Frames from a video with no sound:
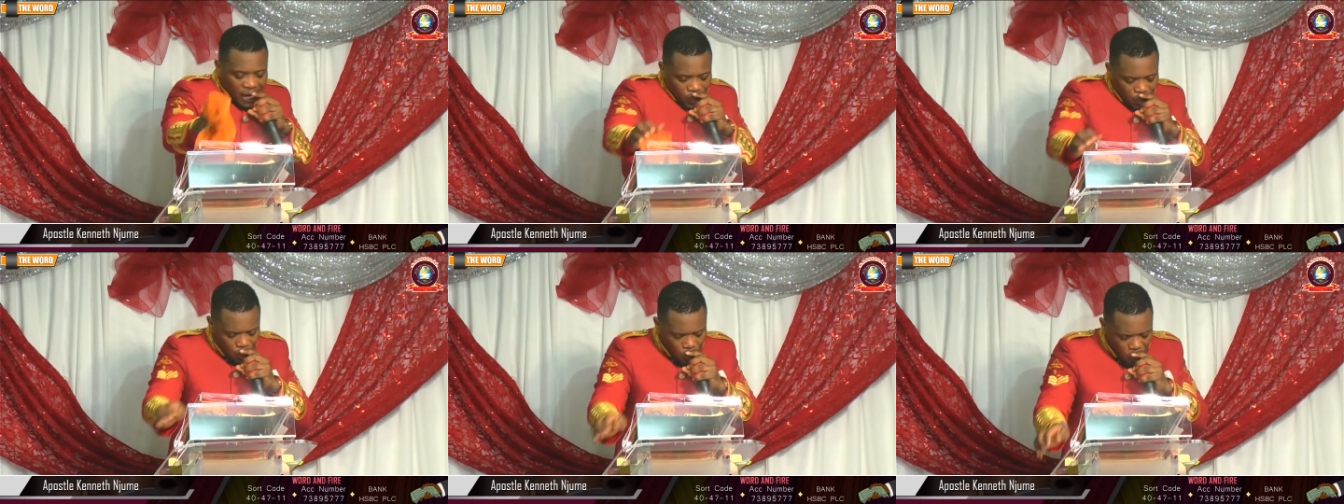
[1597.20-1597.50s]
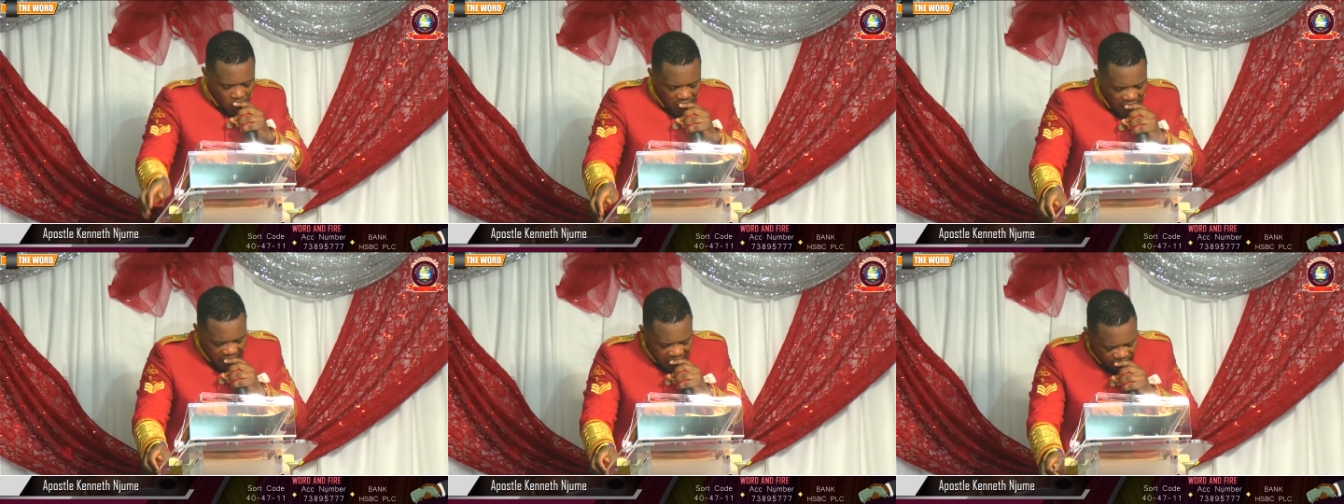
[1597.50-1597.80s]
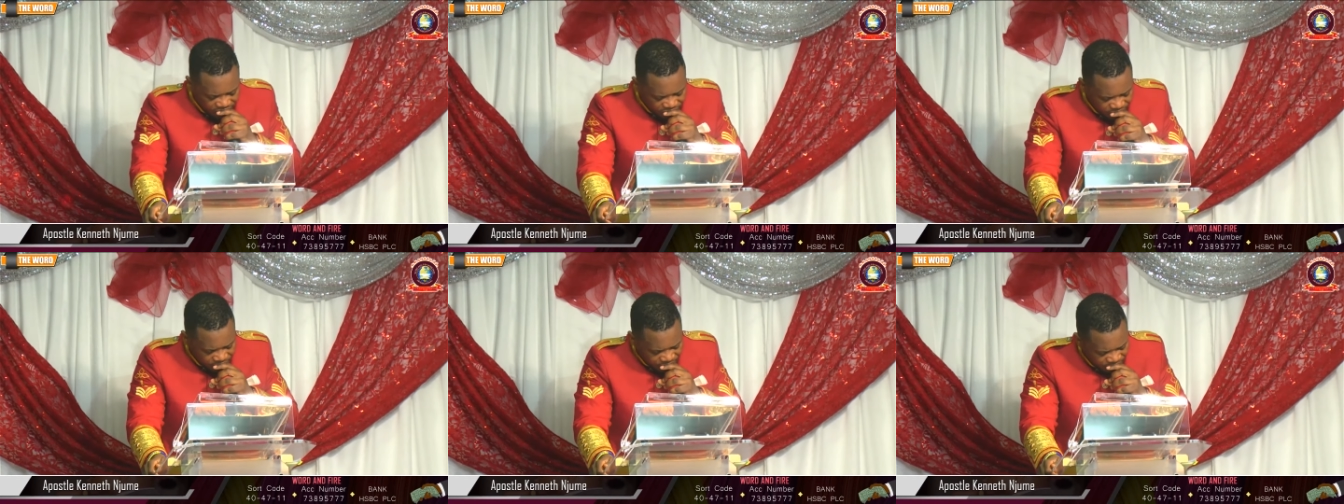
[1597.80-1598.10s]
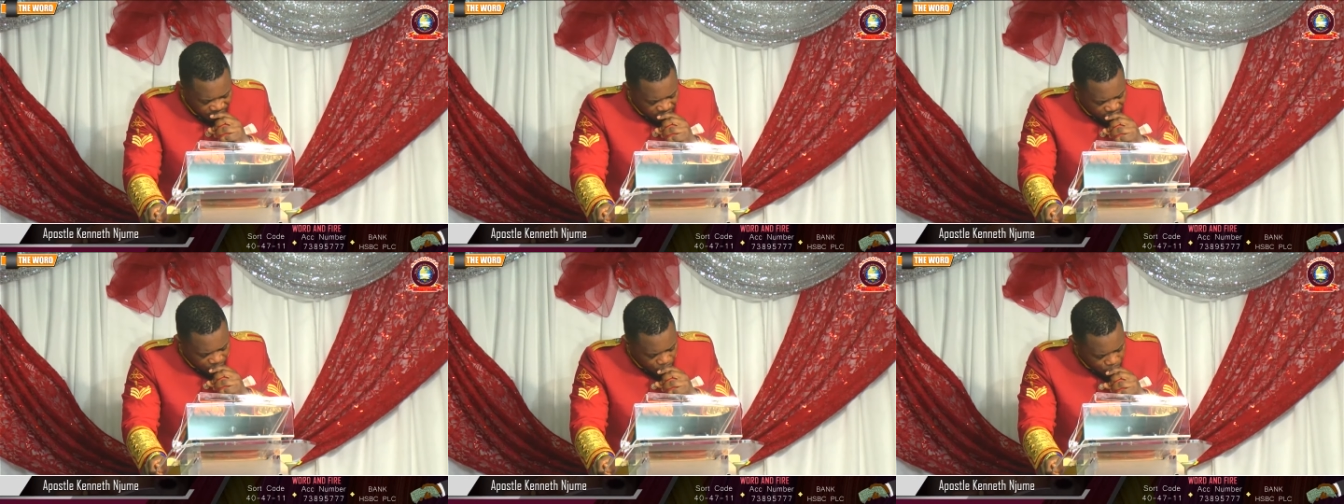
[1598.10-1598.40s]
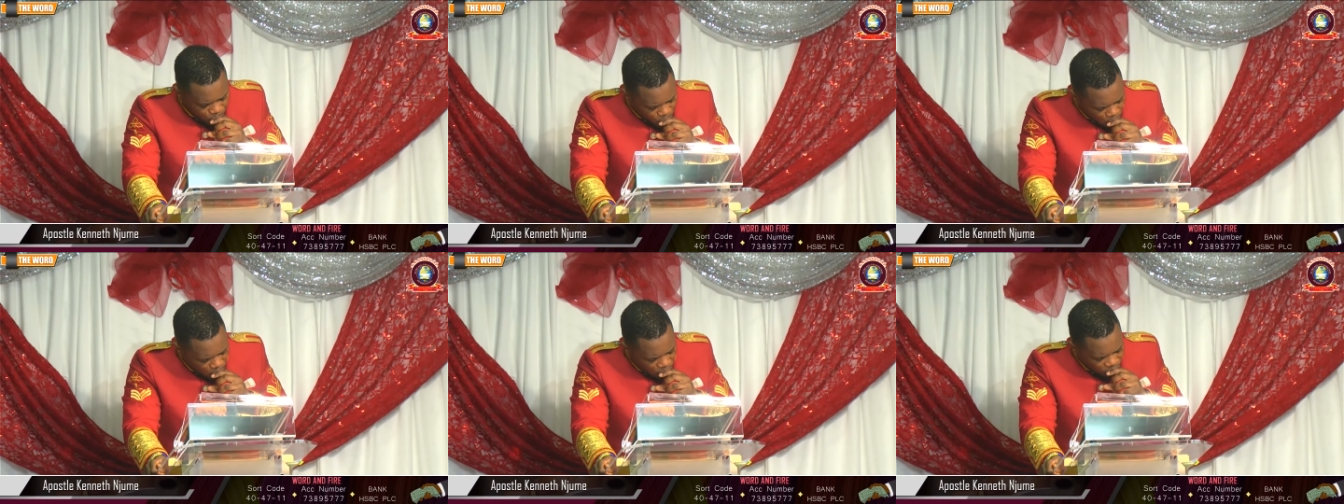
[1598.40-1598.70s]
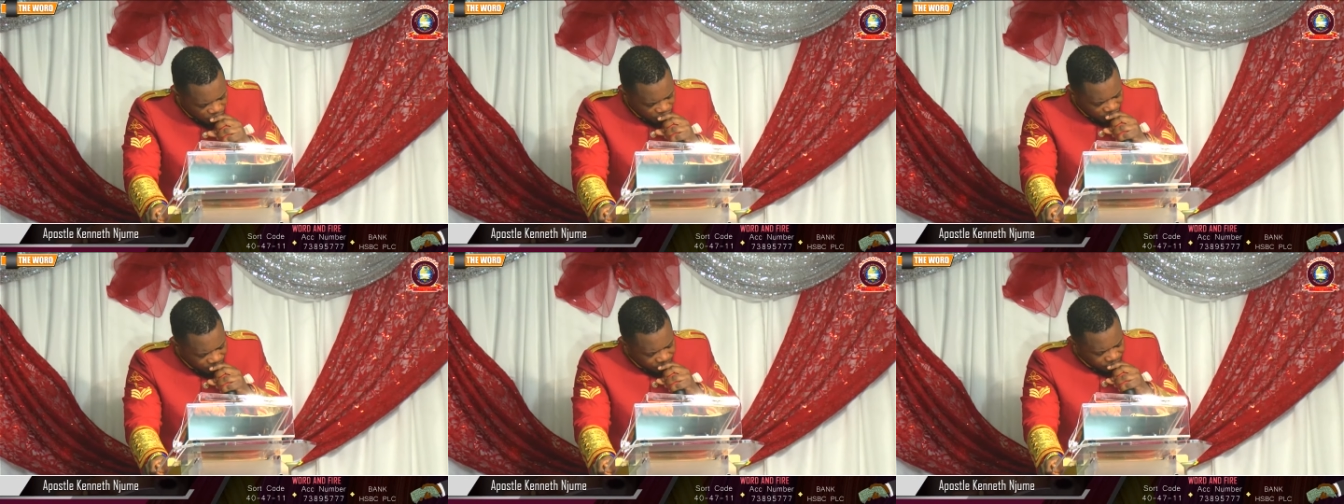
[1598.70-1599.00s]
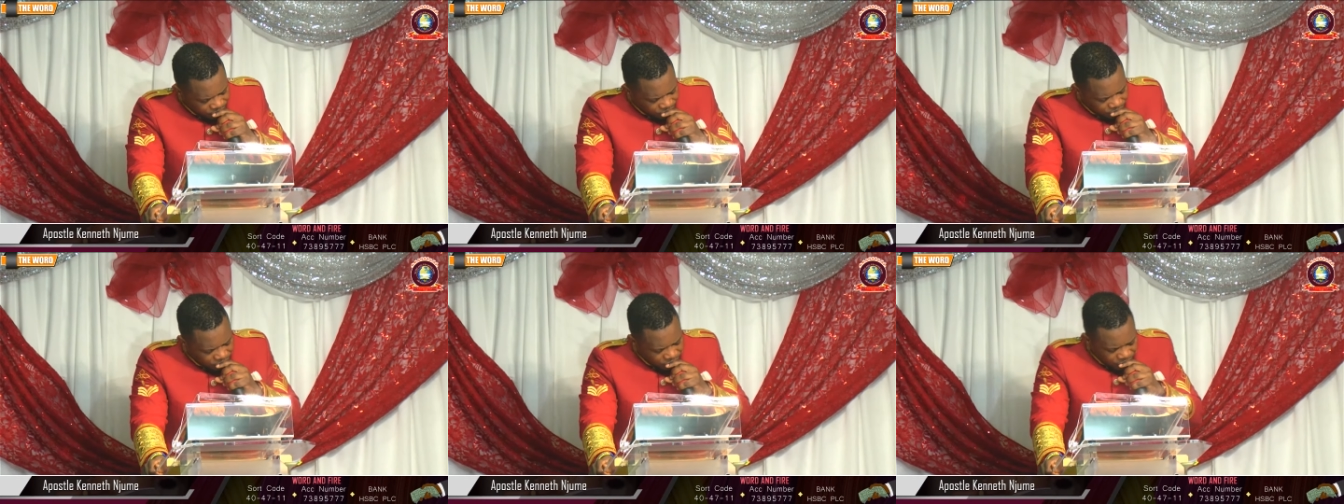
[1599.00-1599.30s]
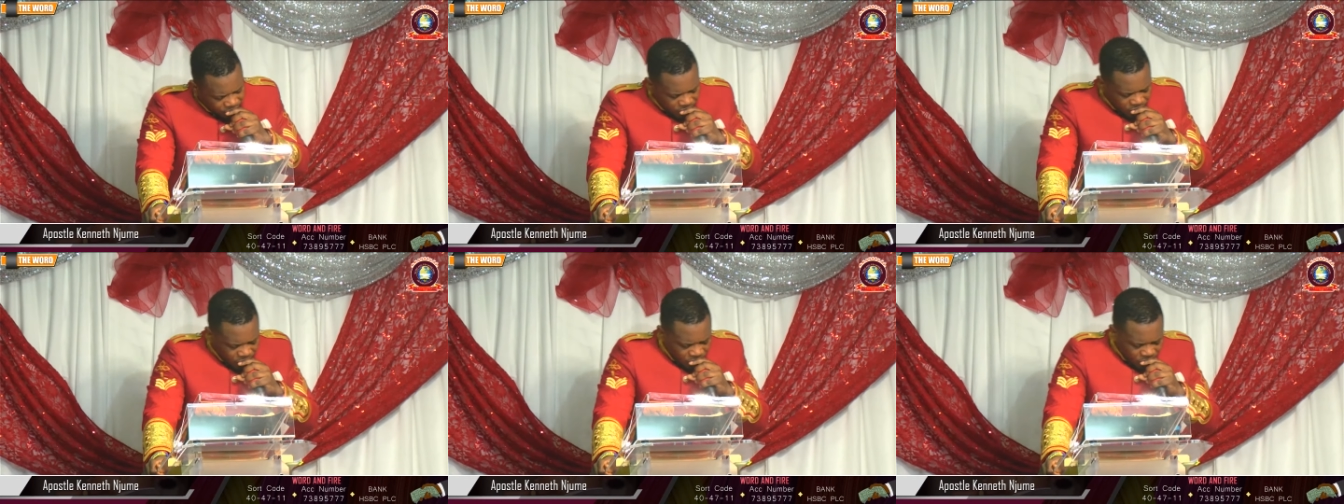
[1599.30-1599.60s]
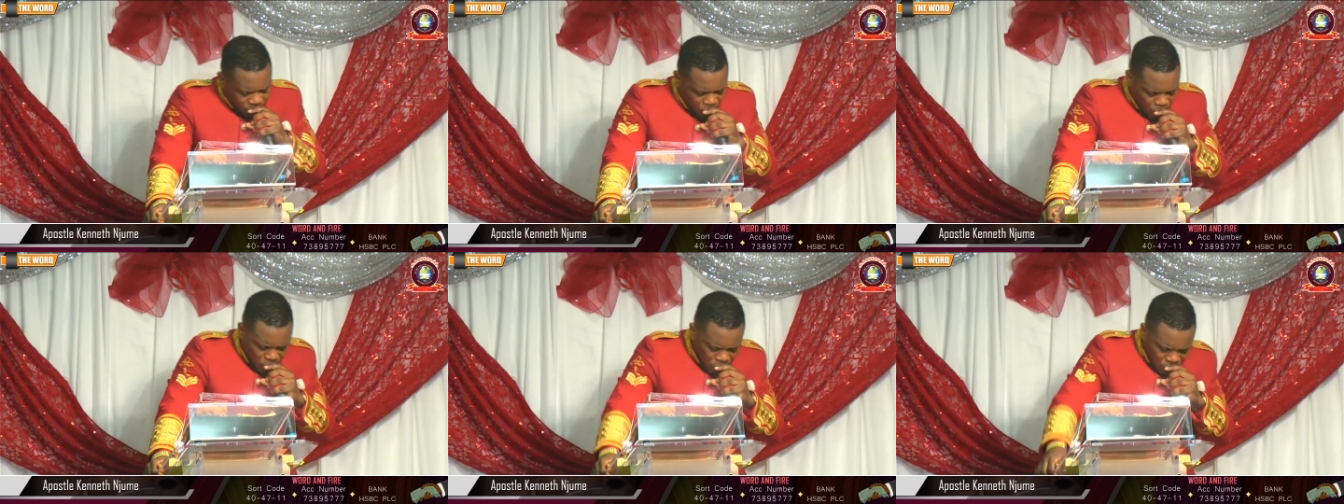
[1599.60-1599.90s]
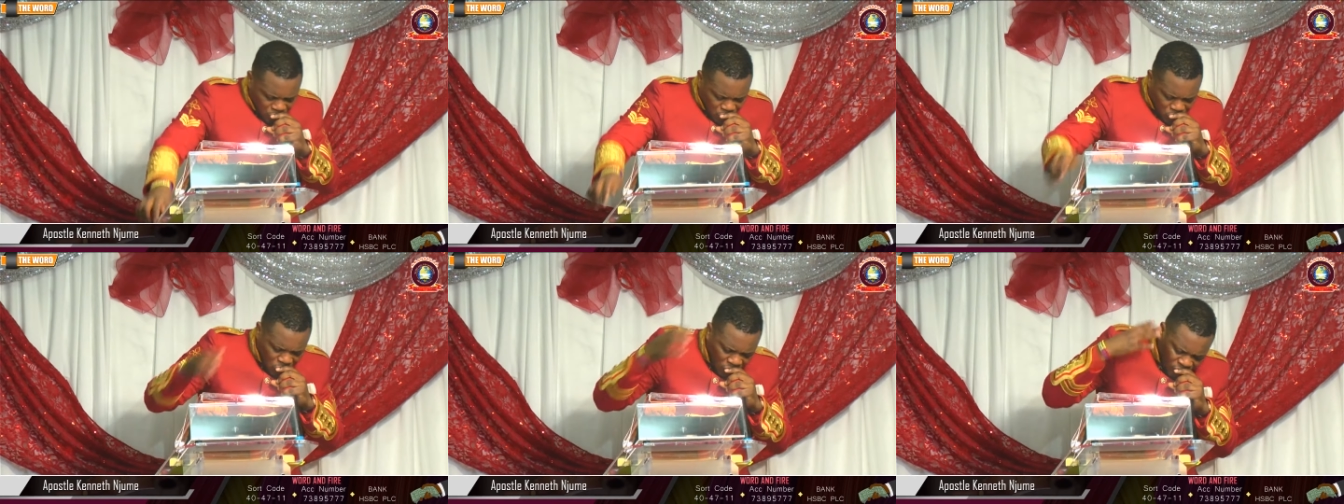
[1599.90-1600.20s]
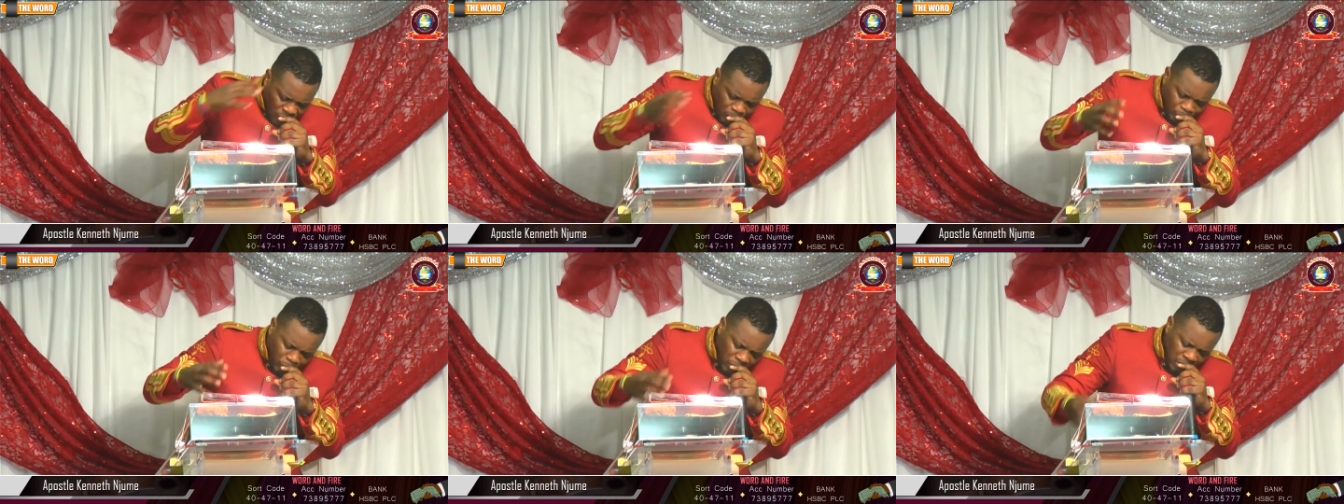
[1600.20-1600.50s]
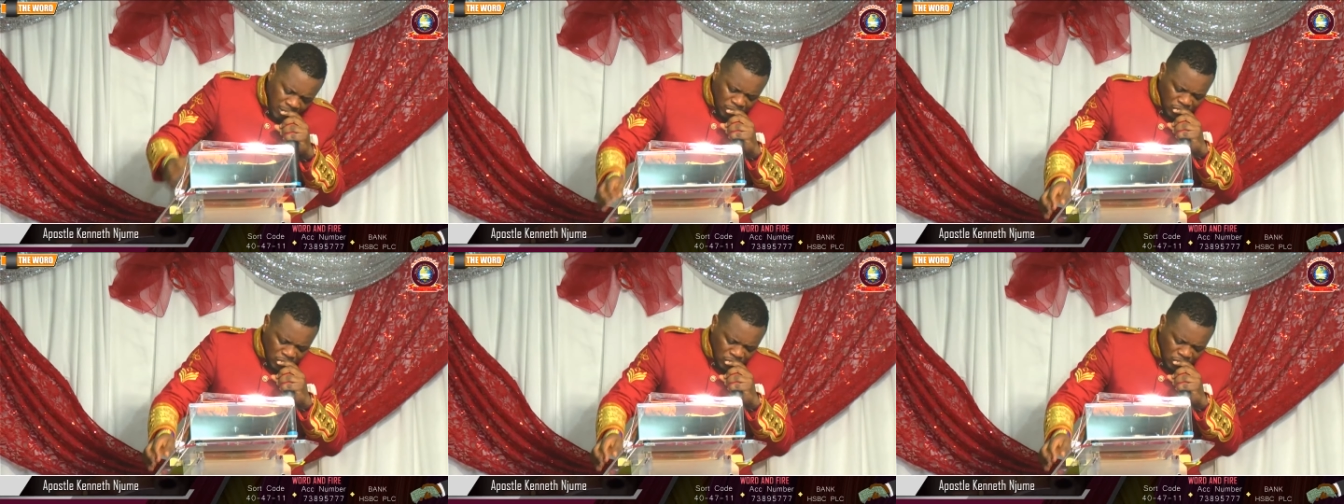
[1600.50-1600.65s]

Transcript: you have to solve. You must solve a problem